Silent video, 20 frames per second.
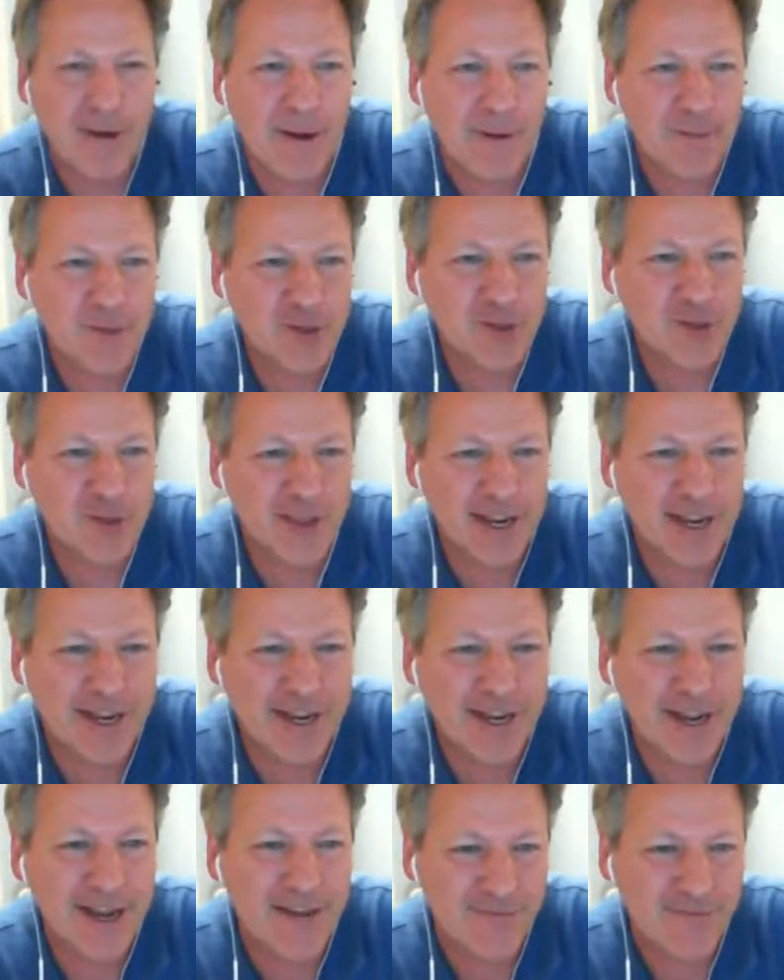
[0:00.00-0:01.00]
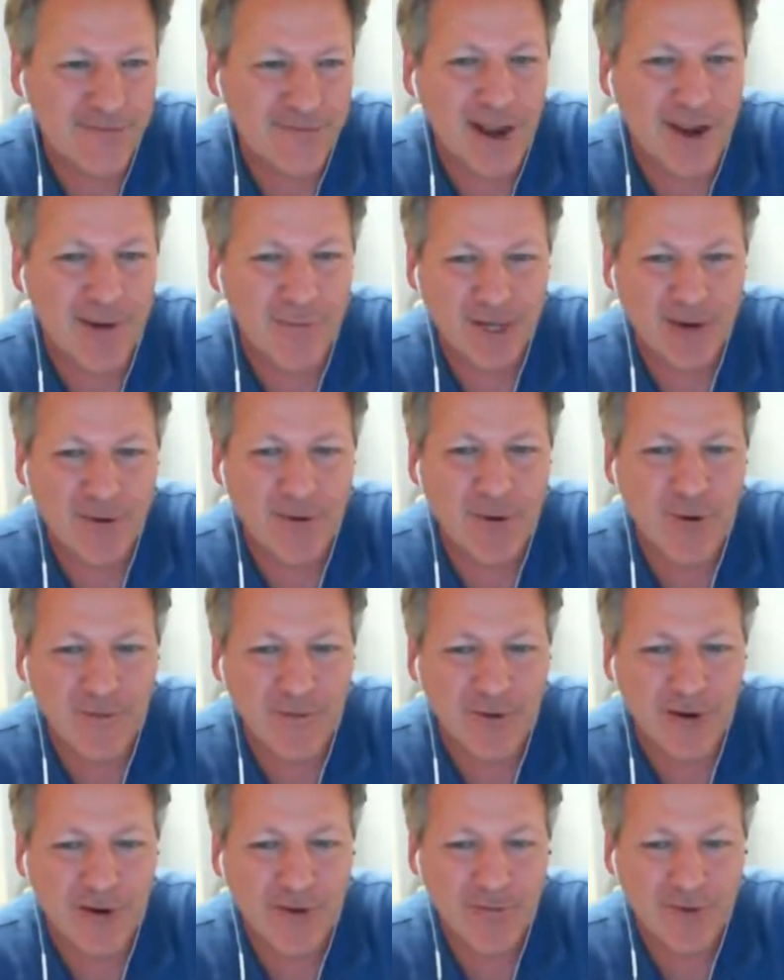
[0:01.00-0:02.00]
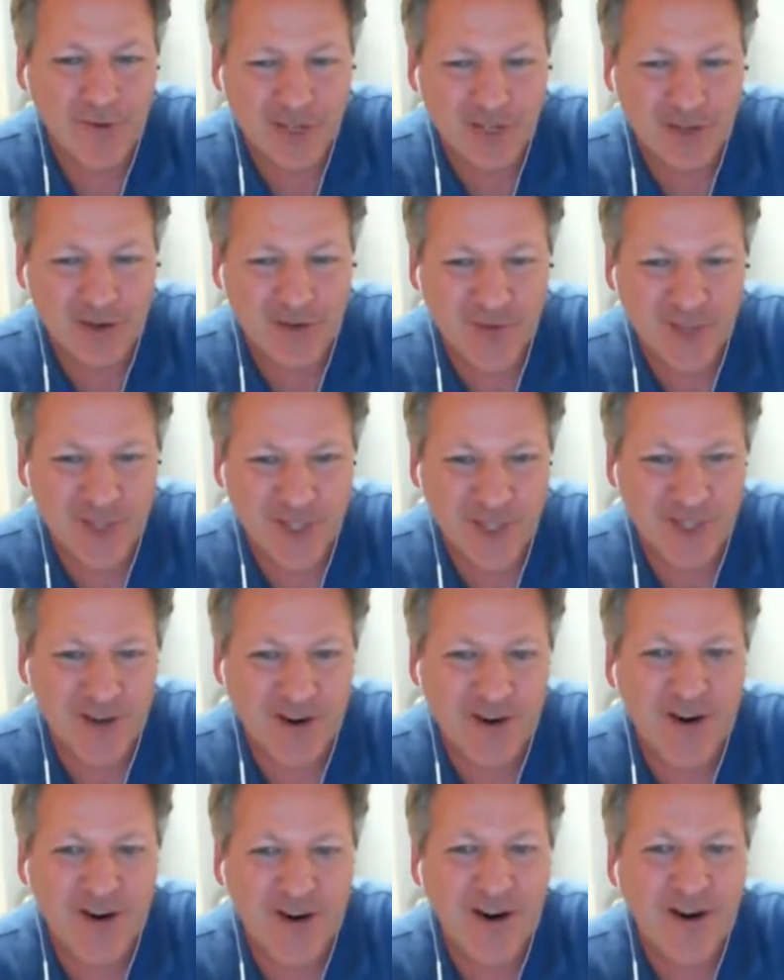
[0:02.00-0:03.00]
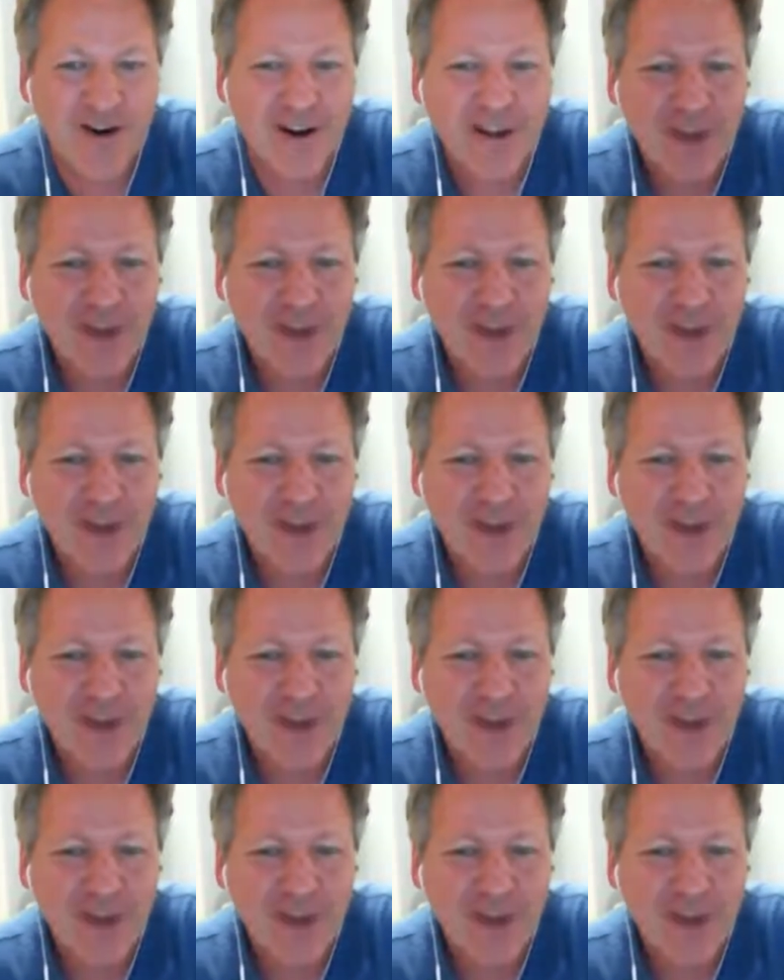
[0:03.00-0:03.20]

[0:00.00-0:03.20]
I'm sure they didn't have time to go over every surface of the car,